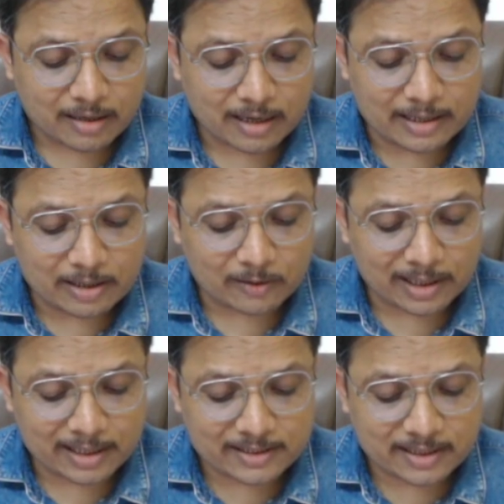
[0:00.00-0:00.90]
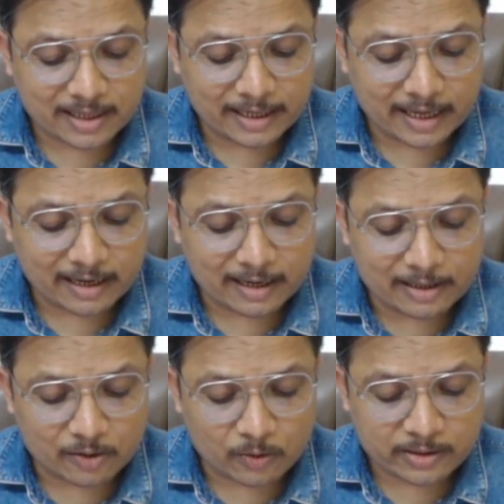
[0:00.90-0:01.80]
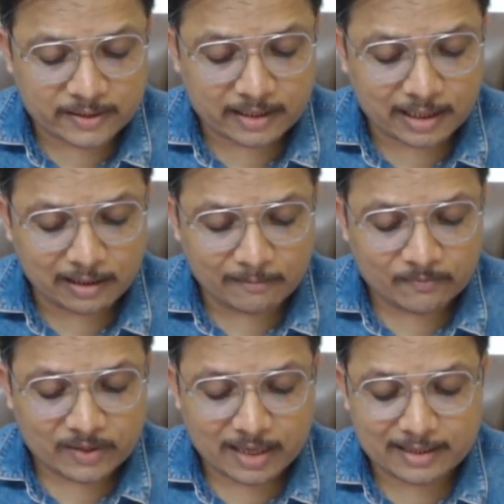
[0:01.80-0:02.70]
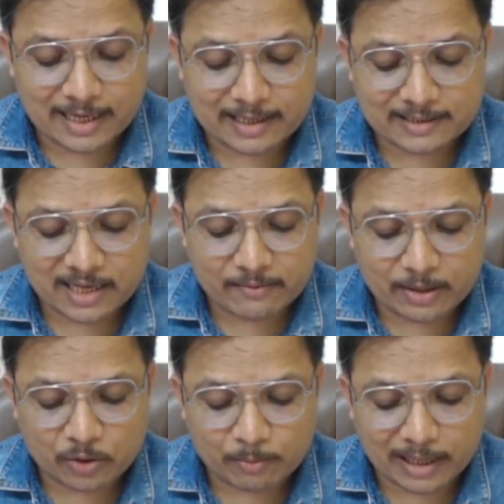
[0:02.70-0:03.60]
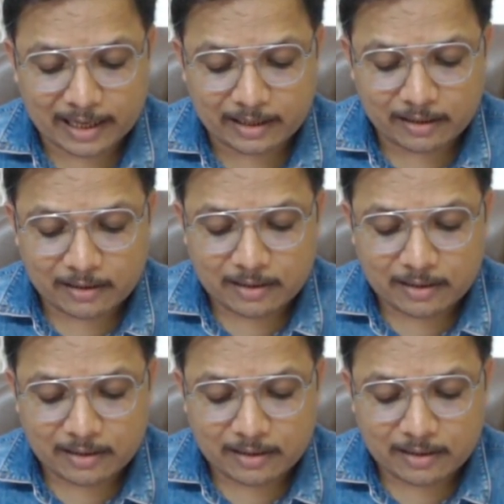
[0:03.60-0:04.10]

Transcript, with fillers: Controller is generating controlled signal and that is given to plant.